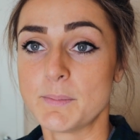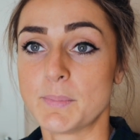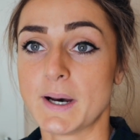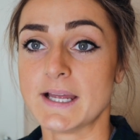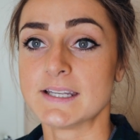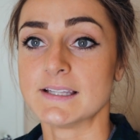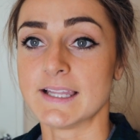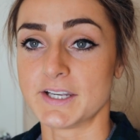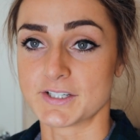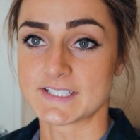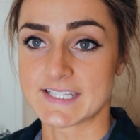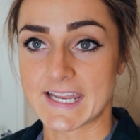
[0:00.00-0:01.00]
But
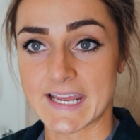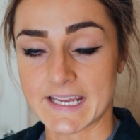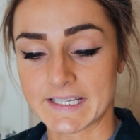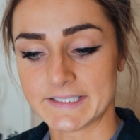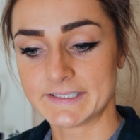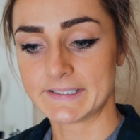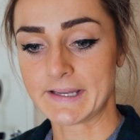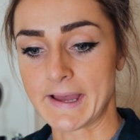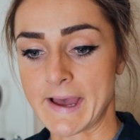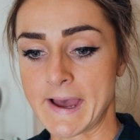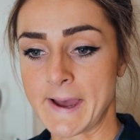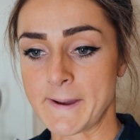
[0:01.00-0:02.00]
later today,
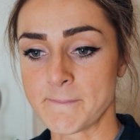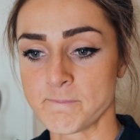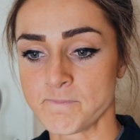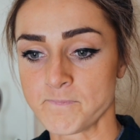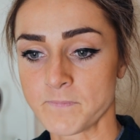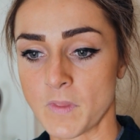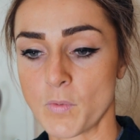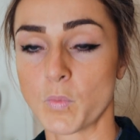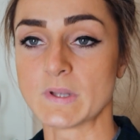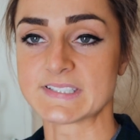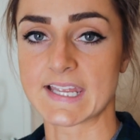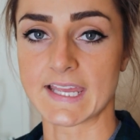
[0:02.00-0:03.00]
um,
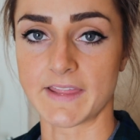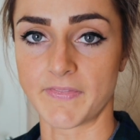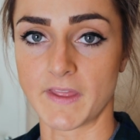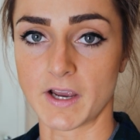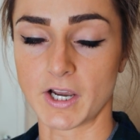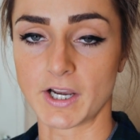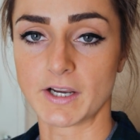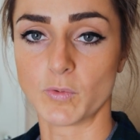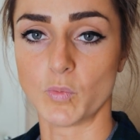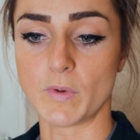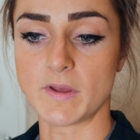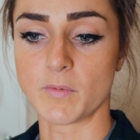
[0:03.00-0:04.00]
once I get there,
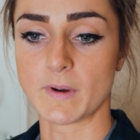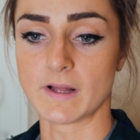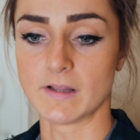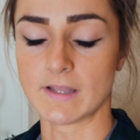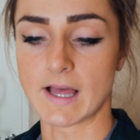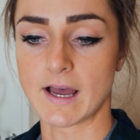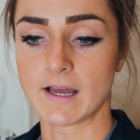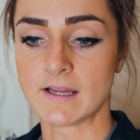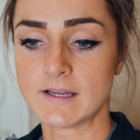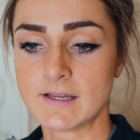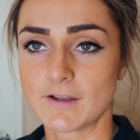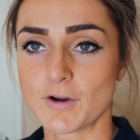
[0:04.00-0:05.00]
we will
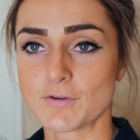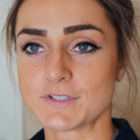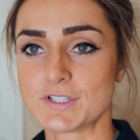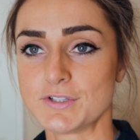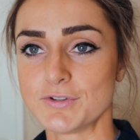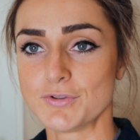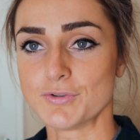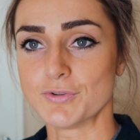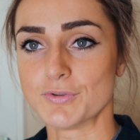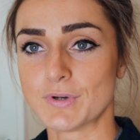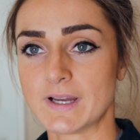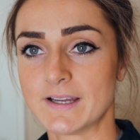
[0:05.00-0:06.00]
uh, go
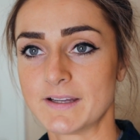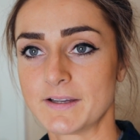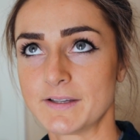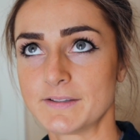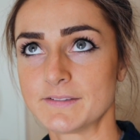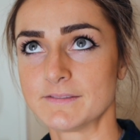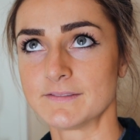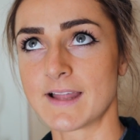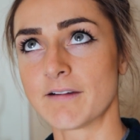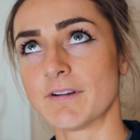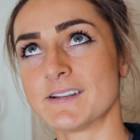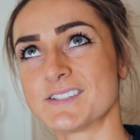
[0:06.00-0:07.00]
to,
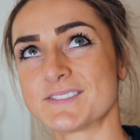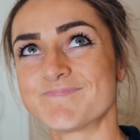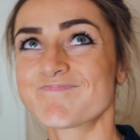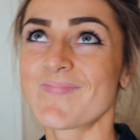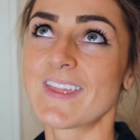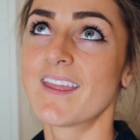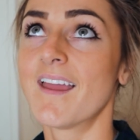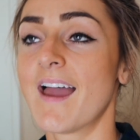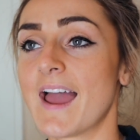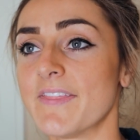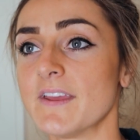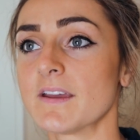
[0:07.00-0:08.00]
not register,
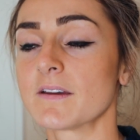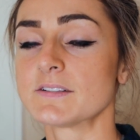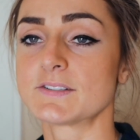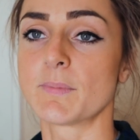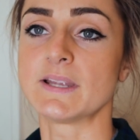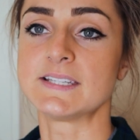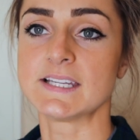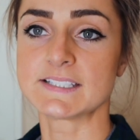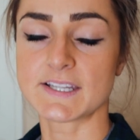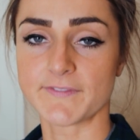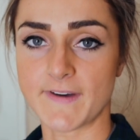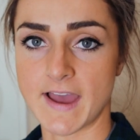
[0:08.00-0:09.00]
I think, so my T
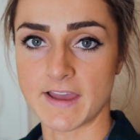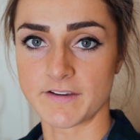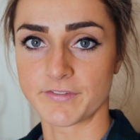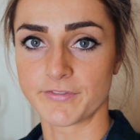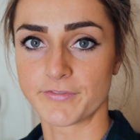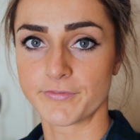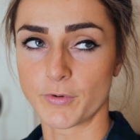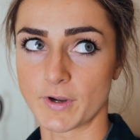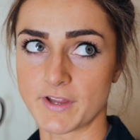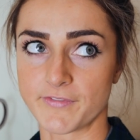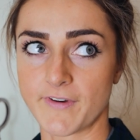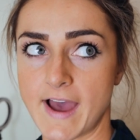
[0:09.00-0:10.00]
N's at five
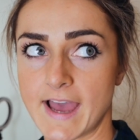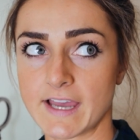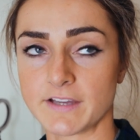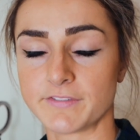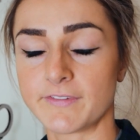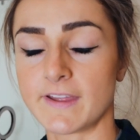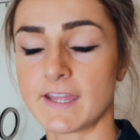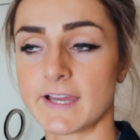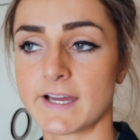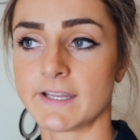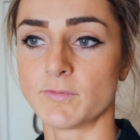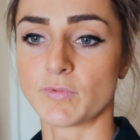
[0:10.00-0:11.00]
forty-five
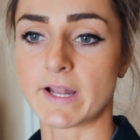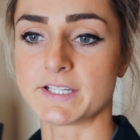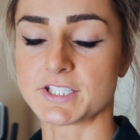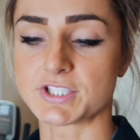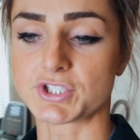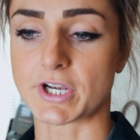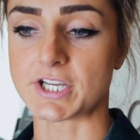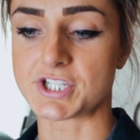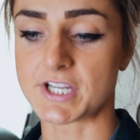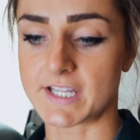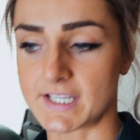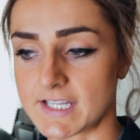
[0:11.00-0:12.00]
and
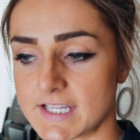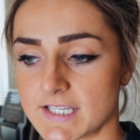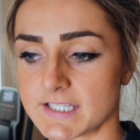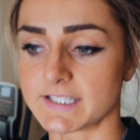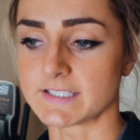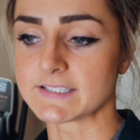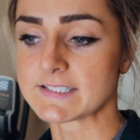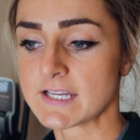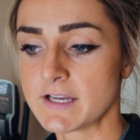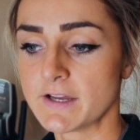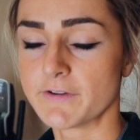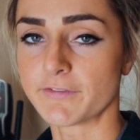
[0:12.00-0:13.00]
registration is
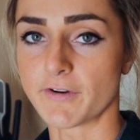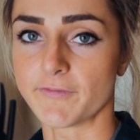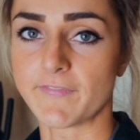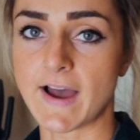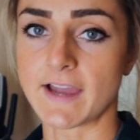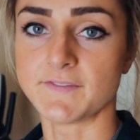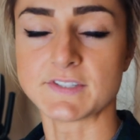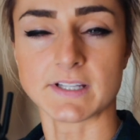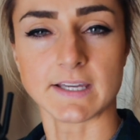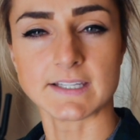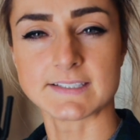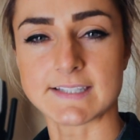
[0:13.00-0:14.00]
from five to
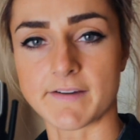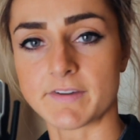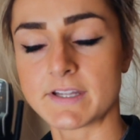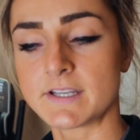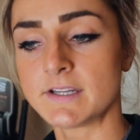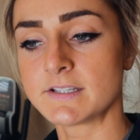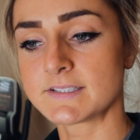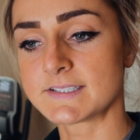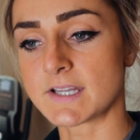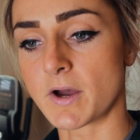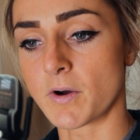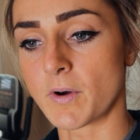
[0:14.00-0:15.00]
like seven,
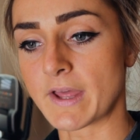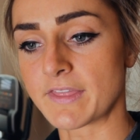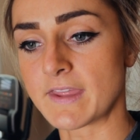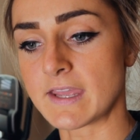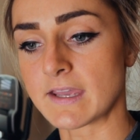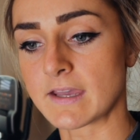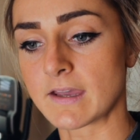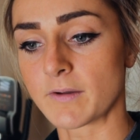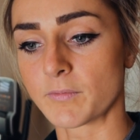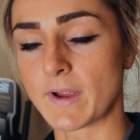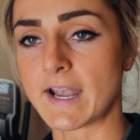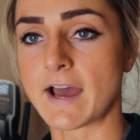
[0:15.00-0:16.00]
so I think
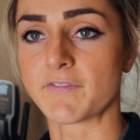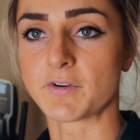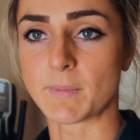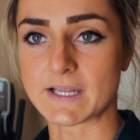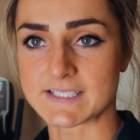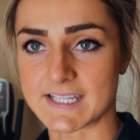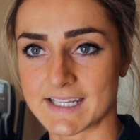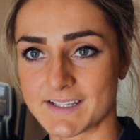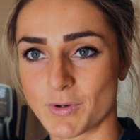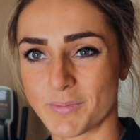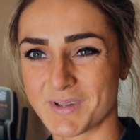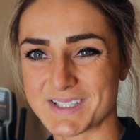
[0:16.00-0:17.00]
right after my T N,
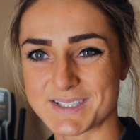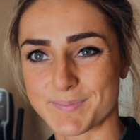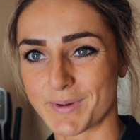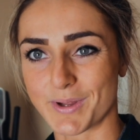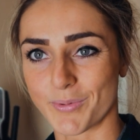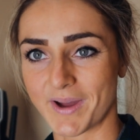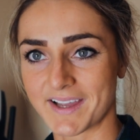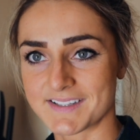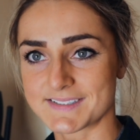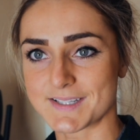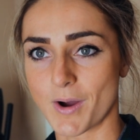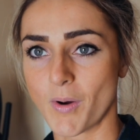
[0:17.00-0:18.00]
normally it's pretty quick,
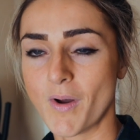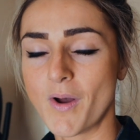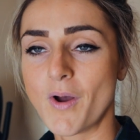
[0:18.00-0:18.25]
so